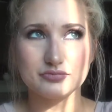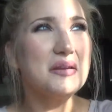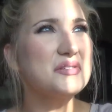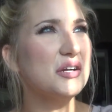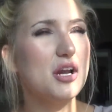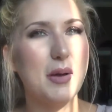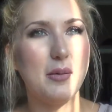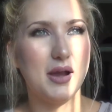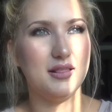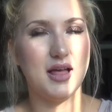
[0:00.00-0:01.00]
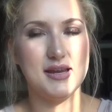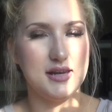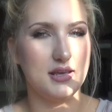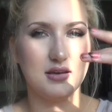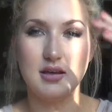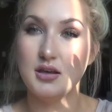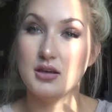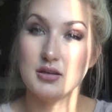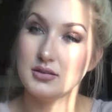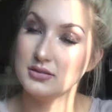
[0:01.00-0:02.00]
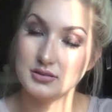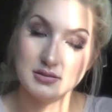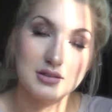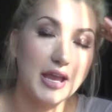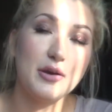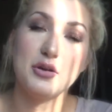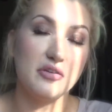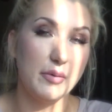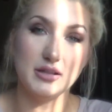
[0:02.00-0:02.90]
And I'm sorry about my lighting. I don't know if